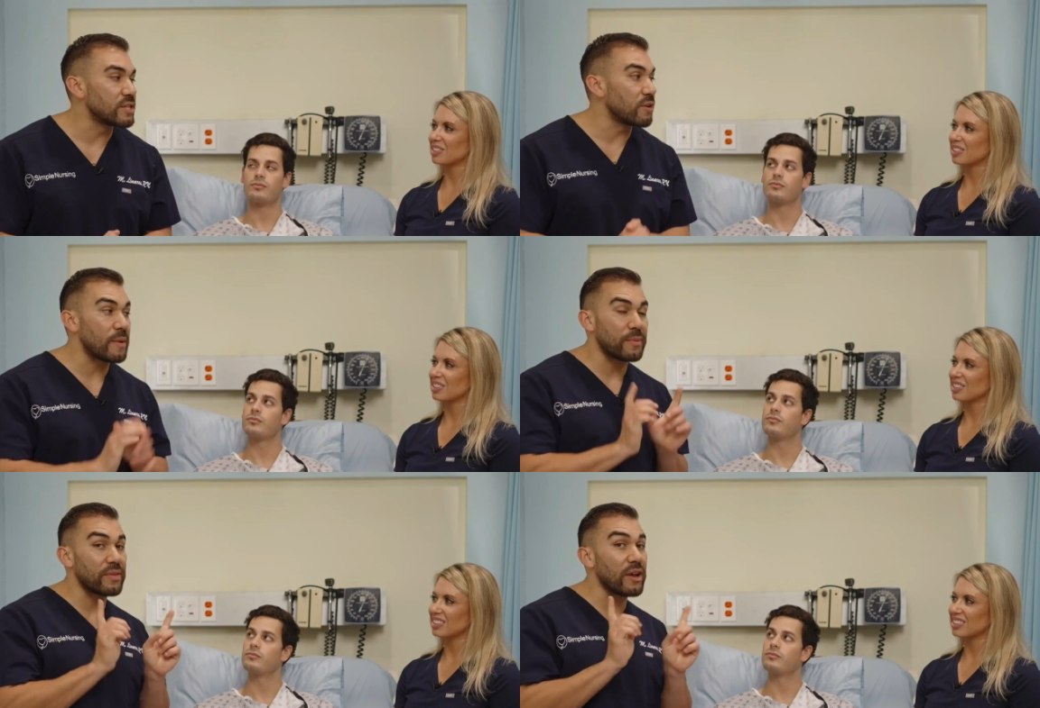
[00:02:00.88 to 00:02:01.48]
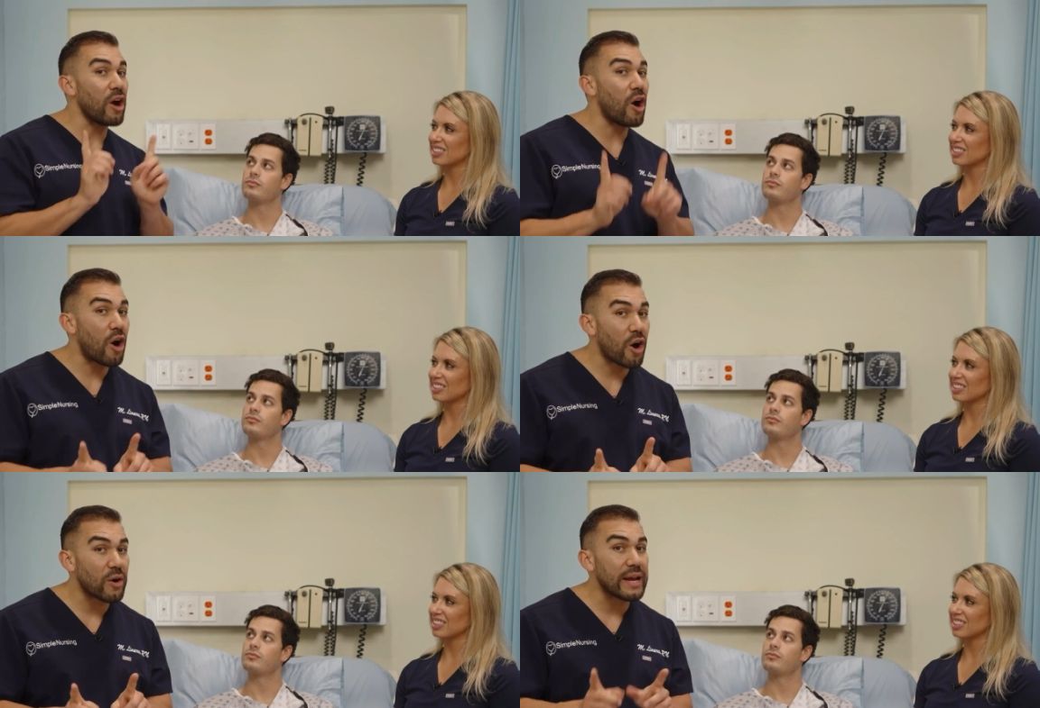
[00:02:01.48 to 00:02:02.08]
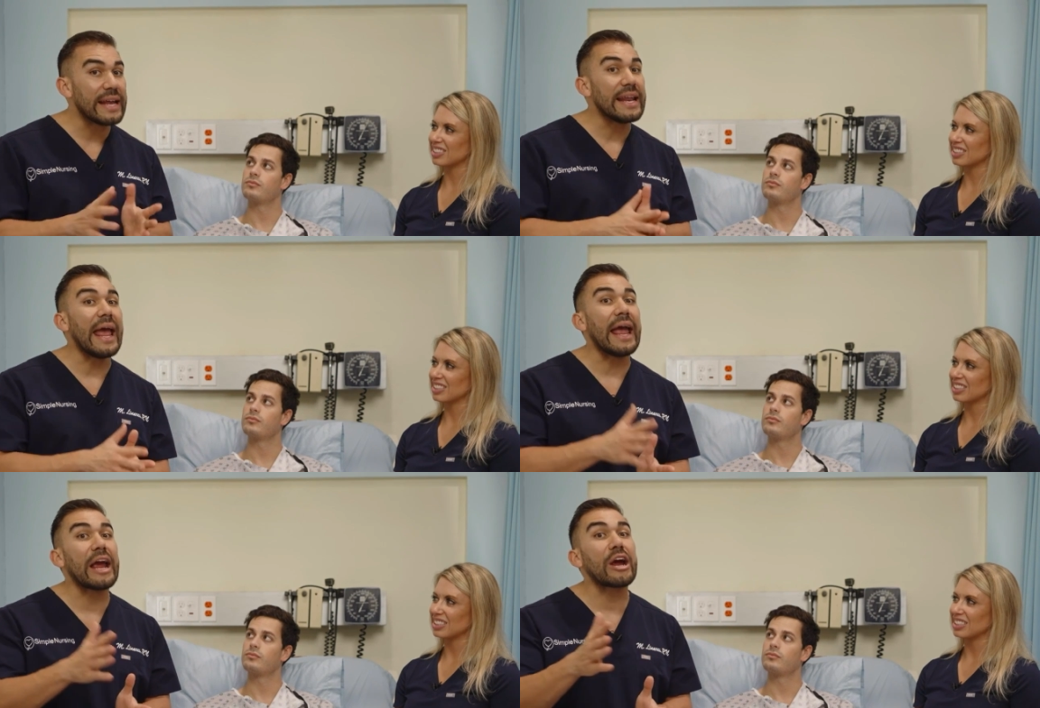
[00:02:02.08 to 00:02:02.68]
Speaker 1: So remember, the R in
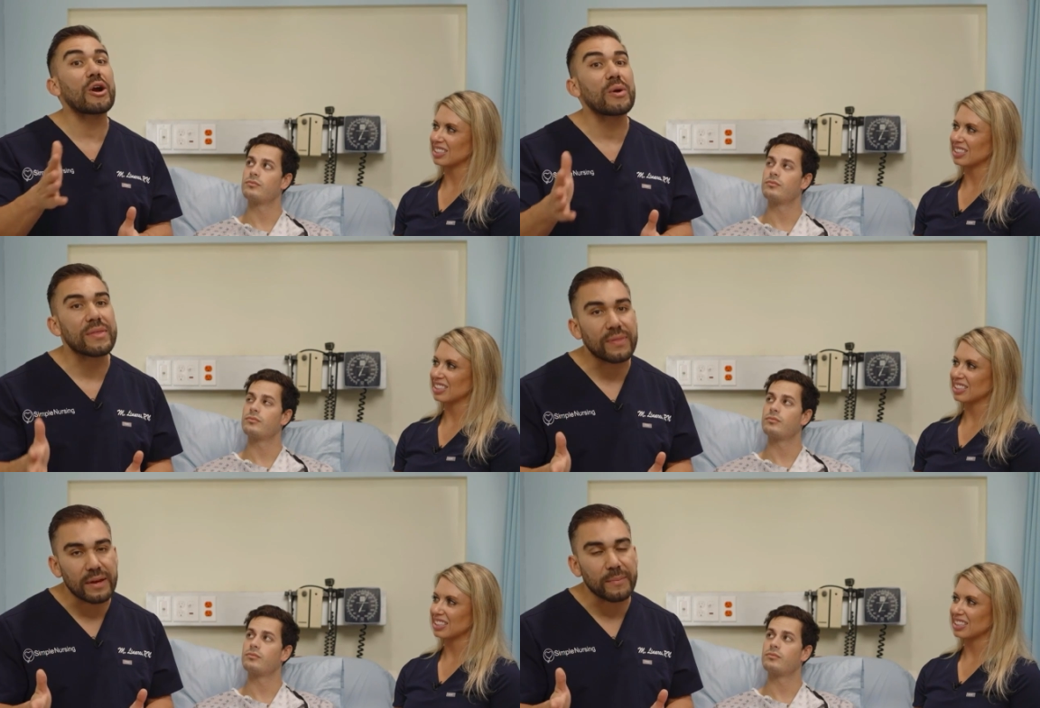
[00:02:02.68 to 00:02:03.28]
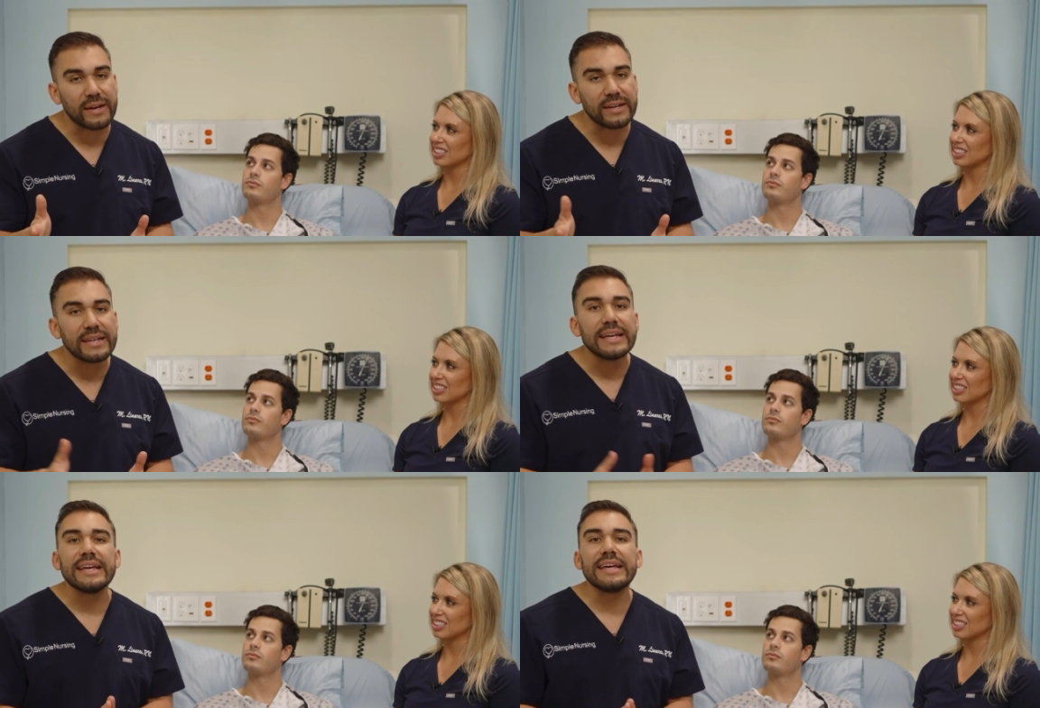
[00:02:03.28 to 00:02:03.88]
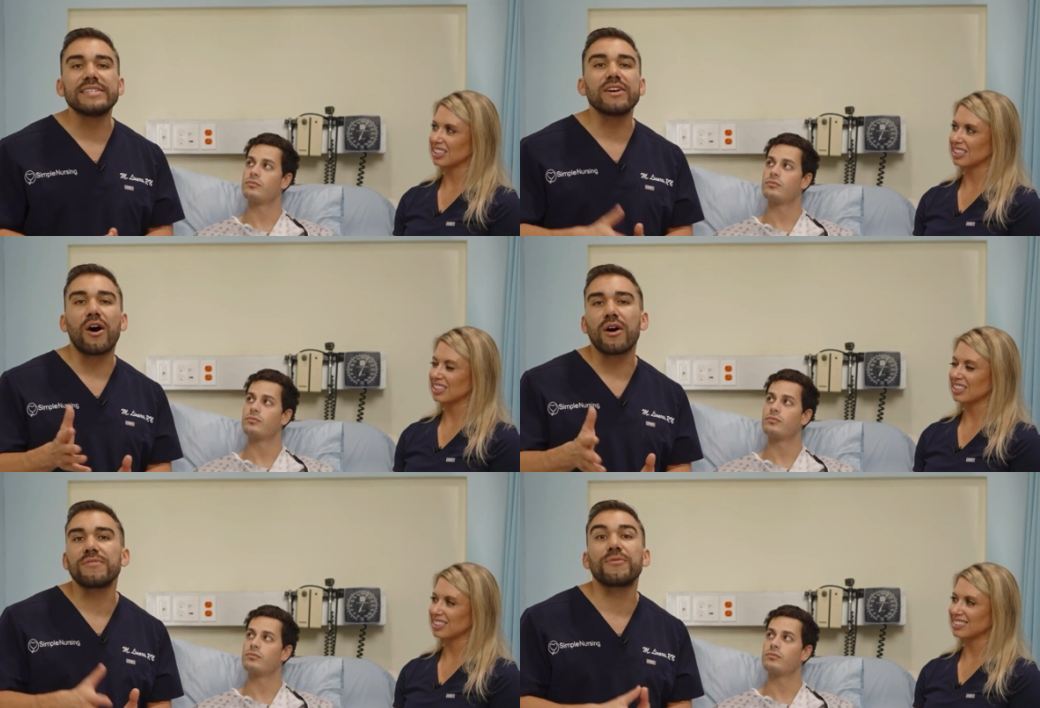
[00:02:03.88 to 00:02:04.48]
erythema is
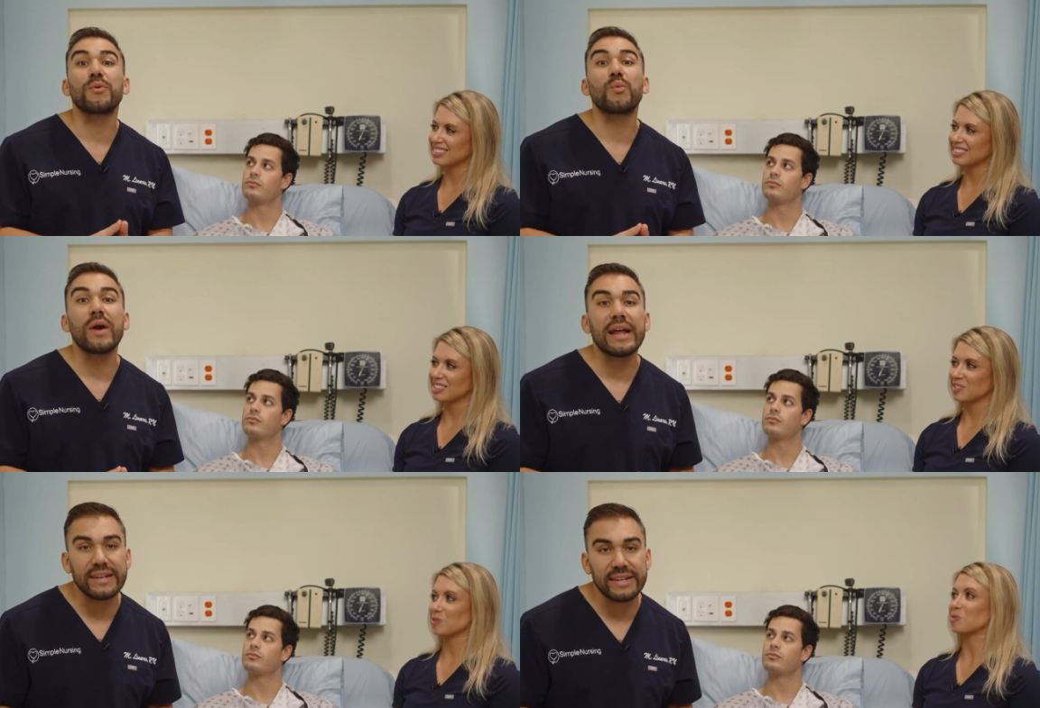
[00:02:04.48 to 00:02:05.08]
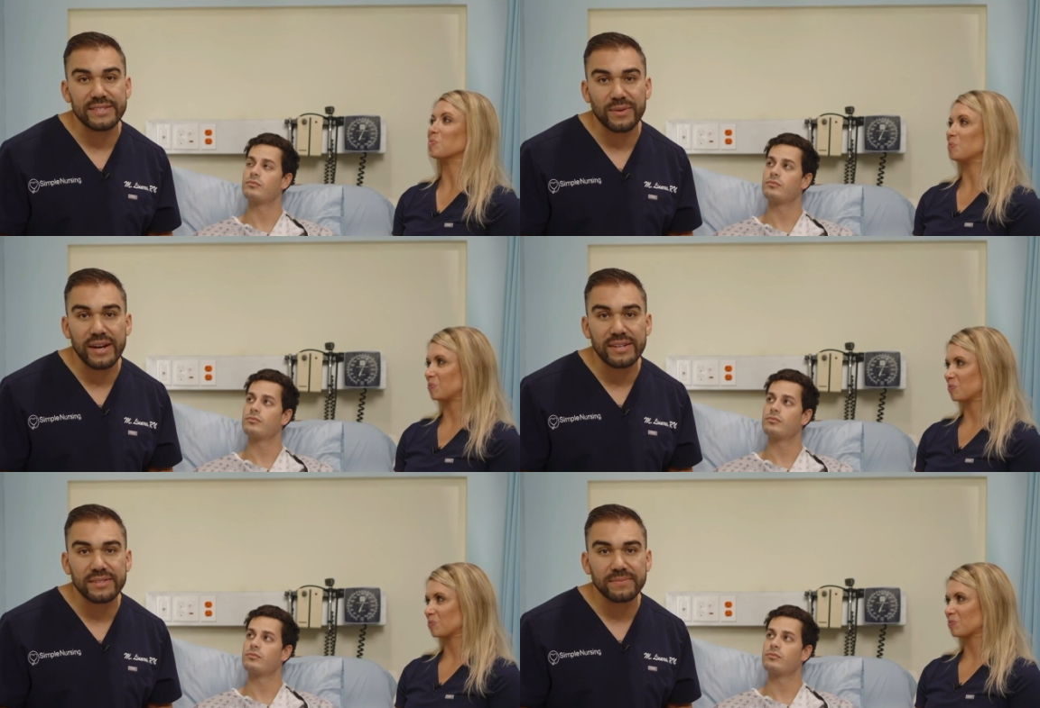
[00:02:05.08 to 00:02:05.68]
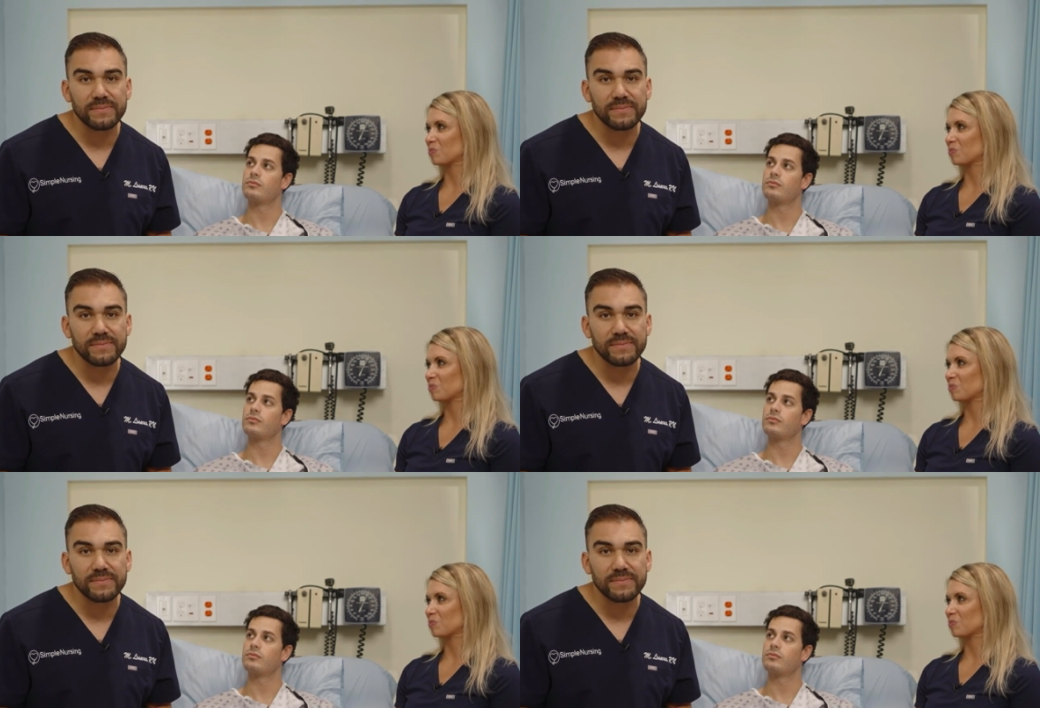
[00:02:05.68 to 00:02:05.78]
R for redness, right?